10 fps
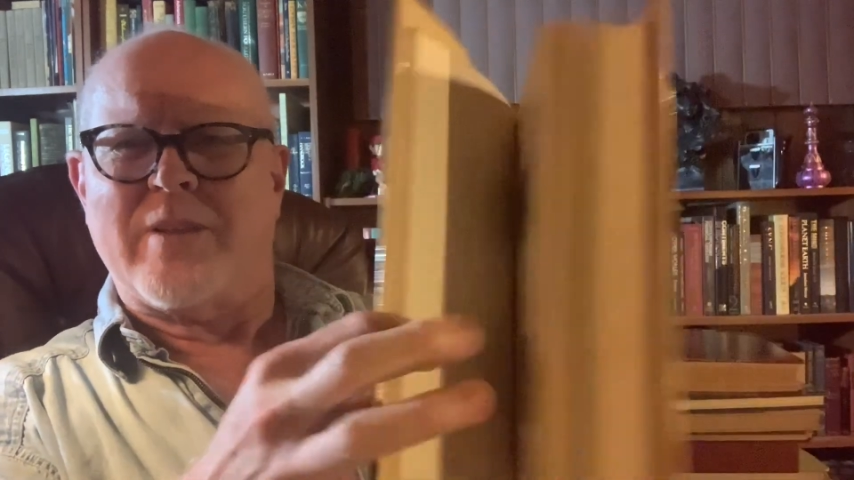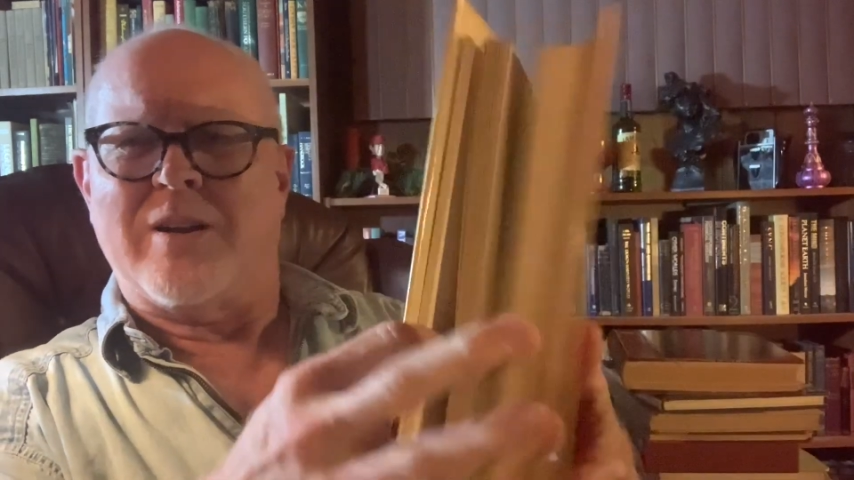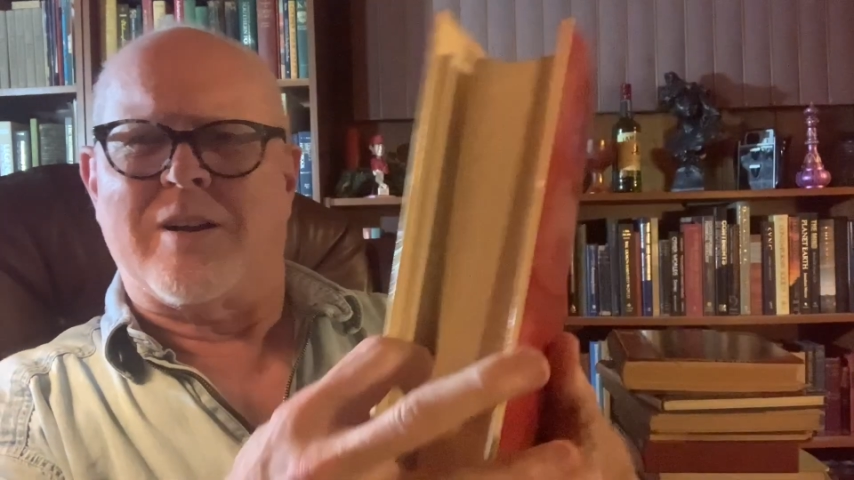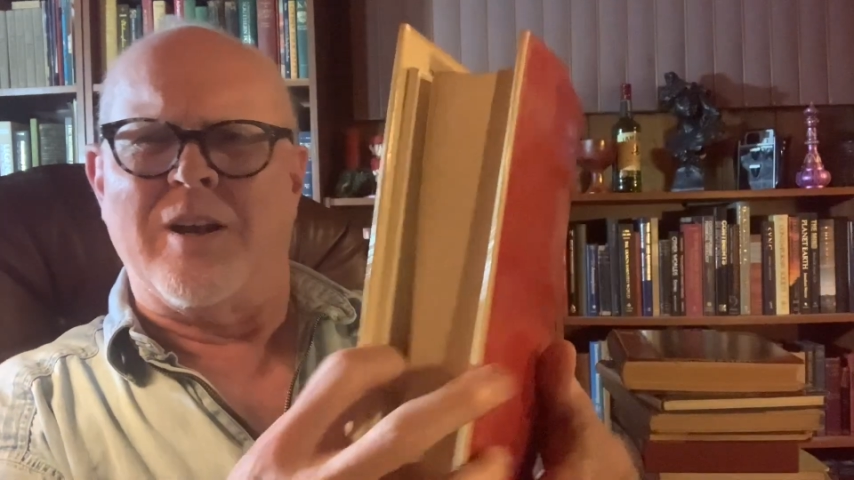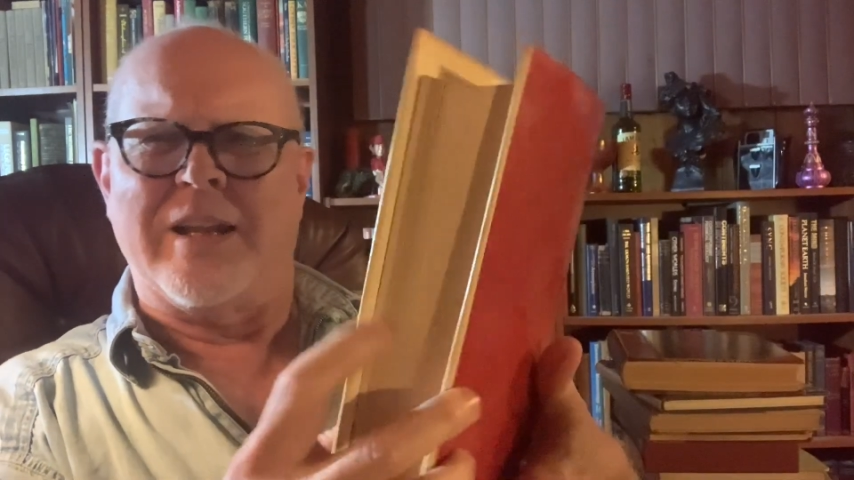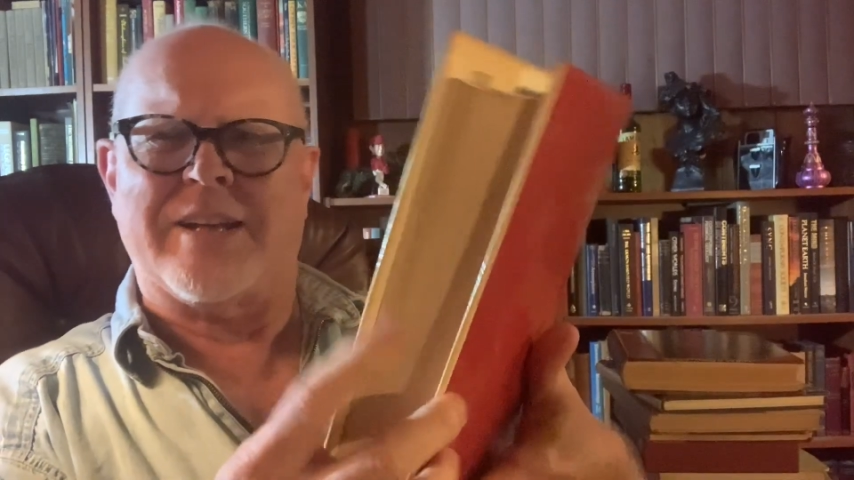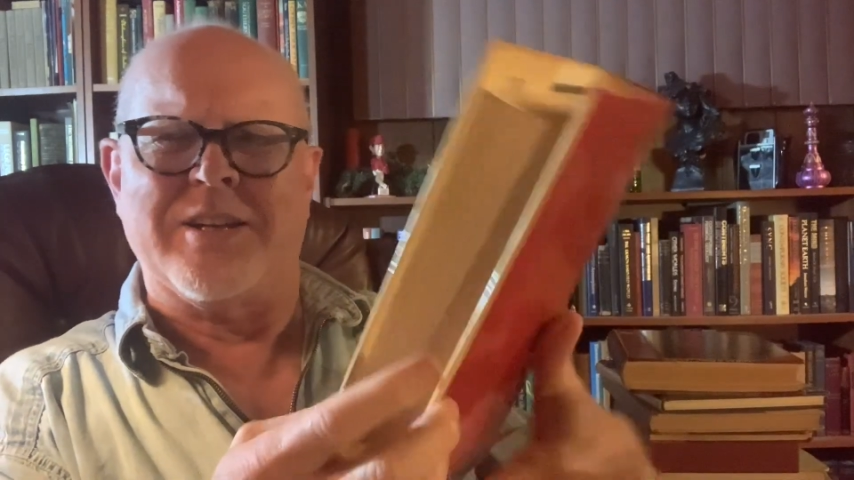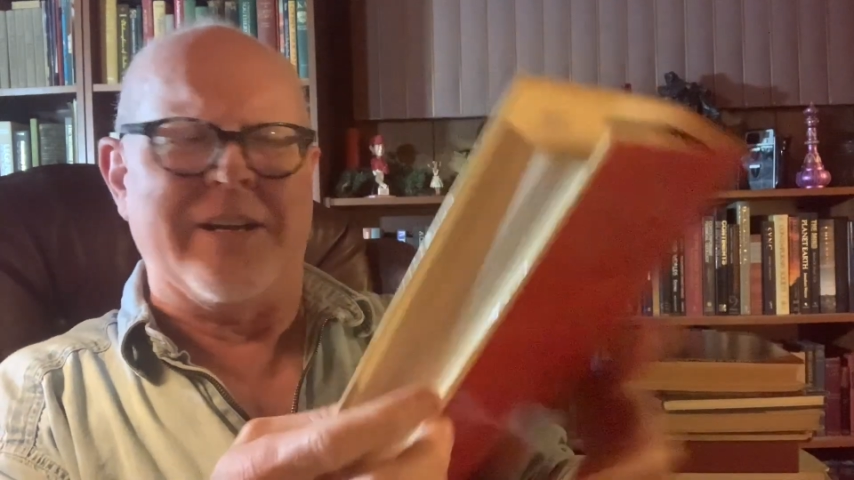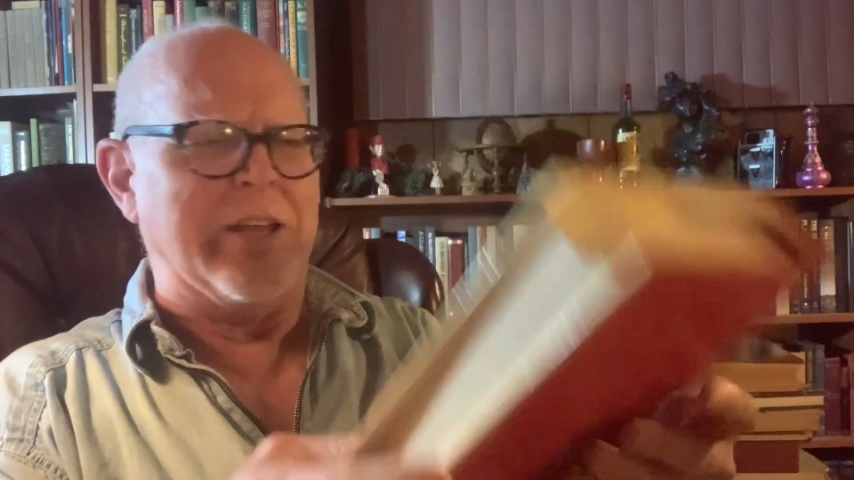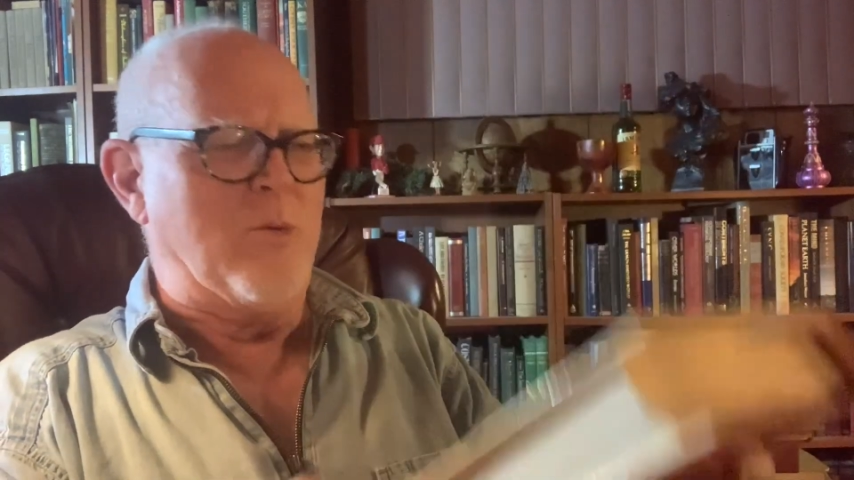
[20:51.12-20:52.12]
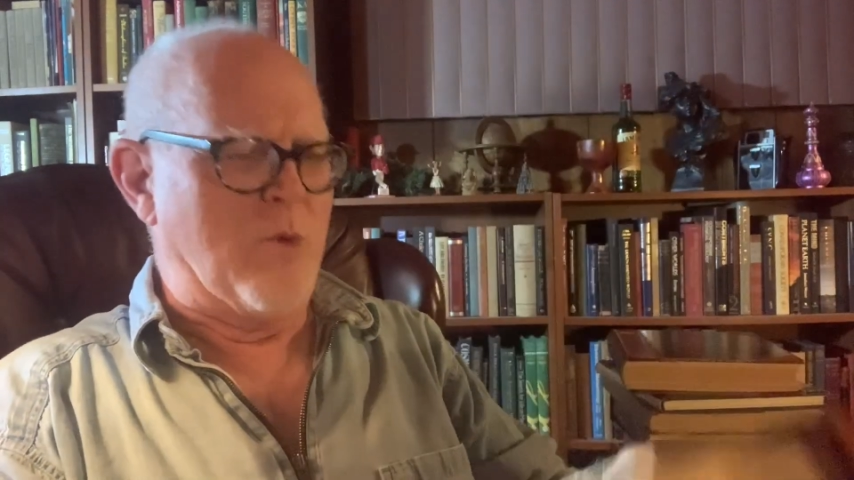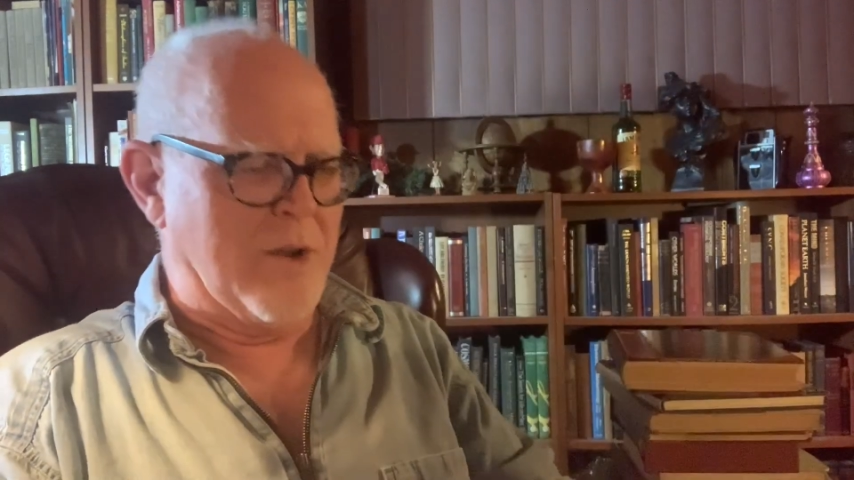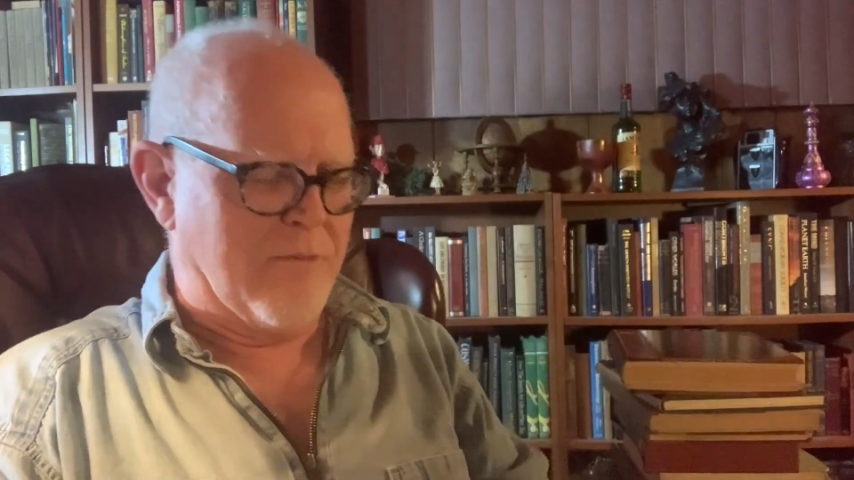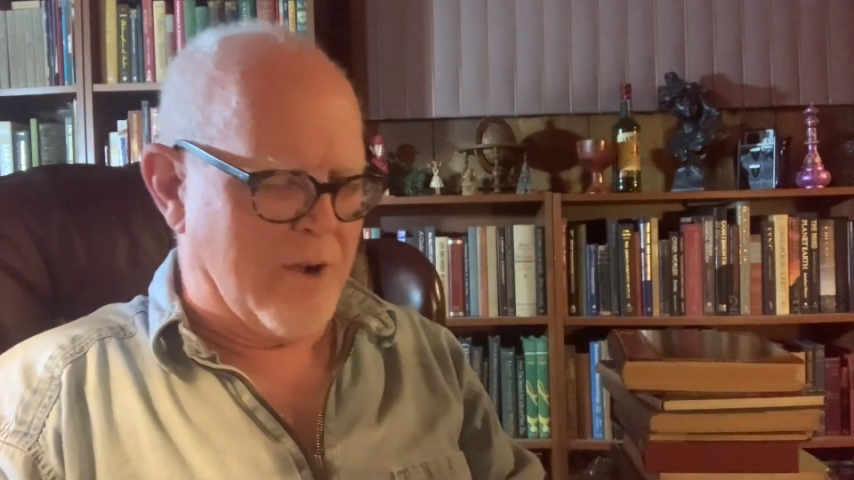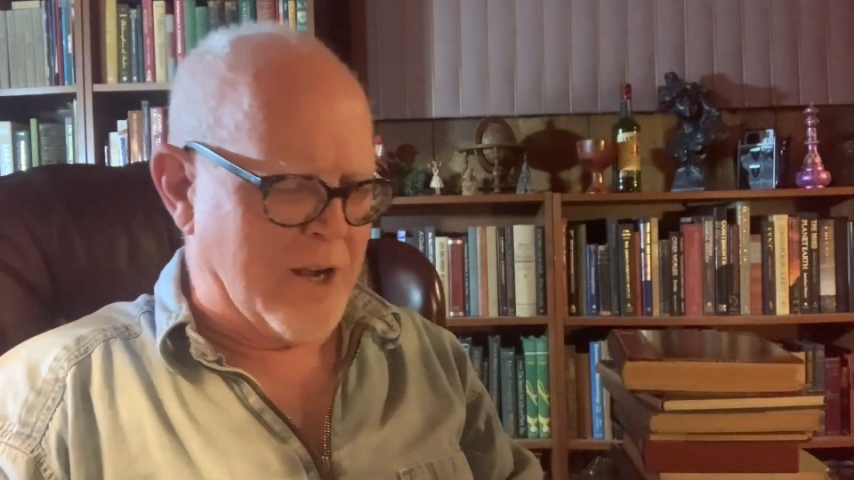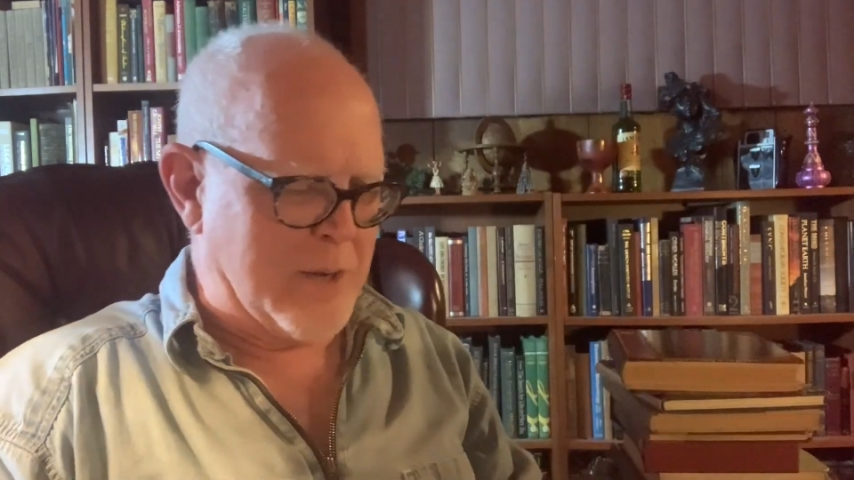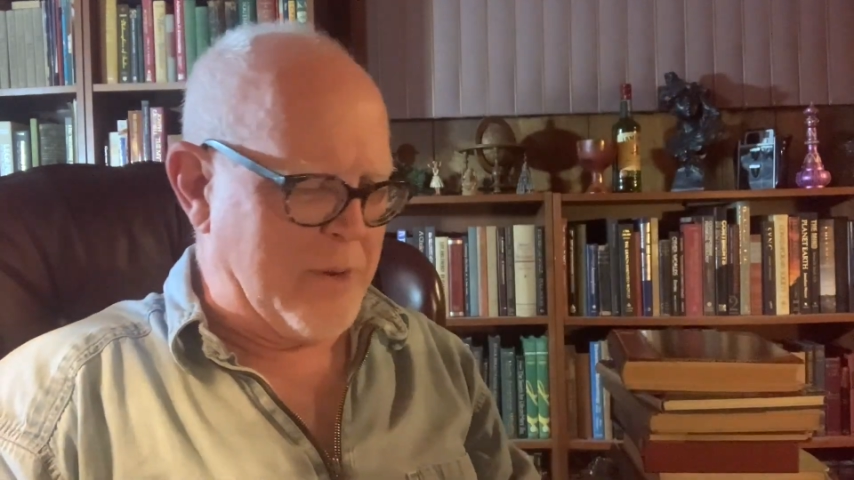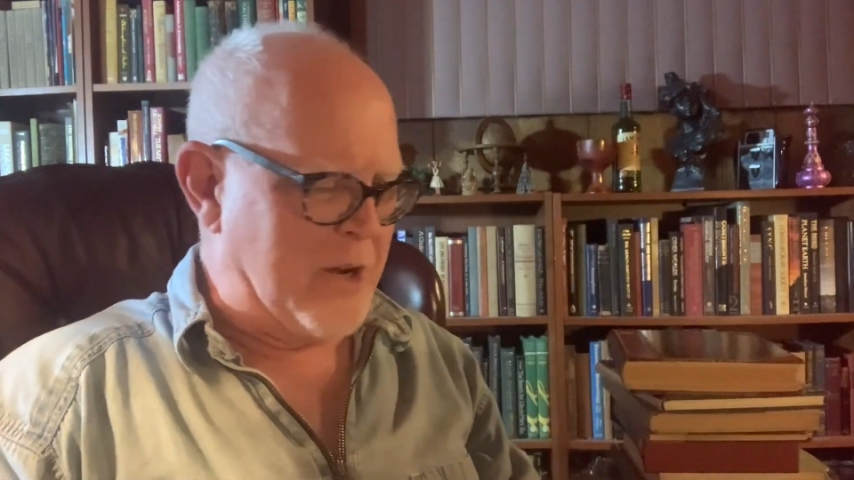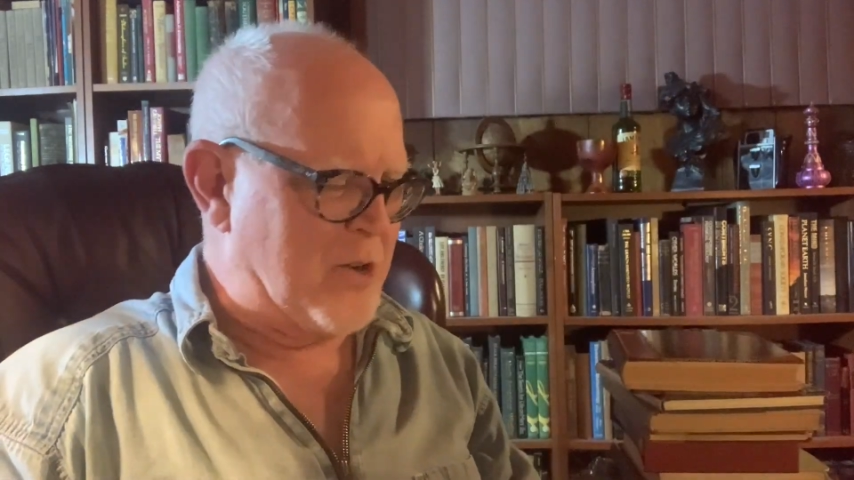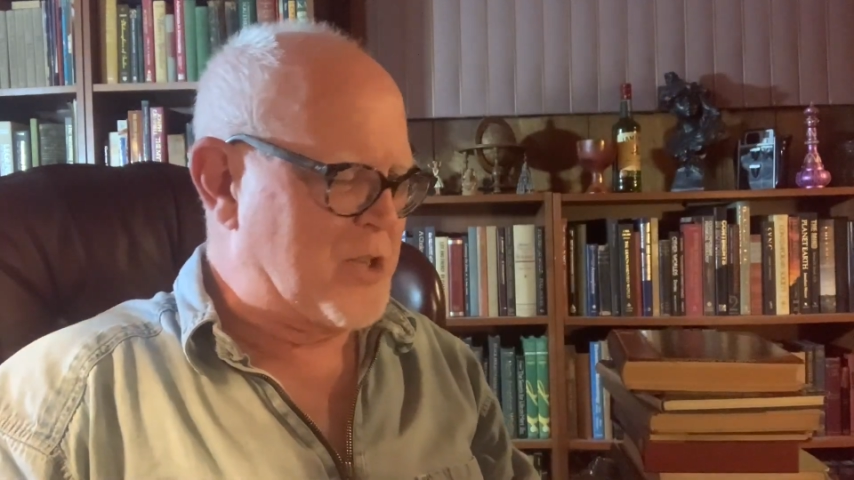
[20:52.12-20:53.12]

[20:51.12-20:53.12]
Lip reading: collected in one volume here.